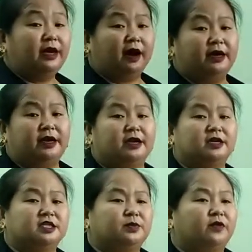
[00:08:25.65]

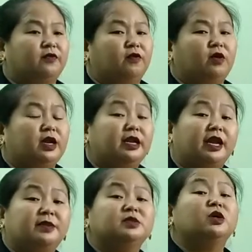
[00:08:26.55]
articles before the
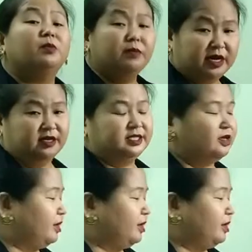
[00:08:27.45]
names of meals.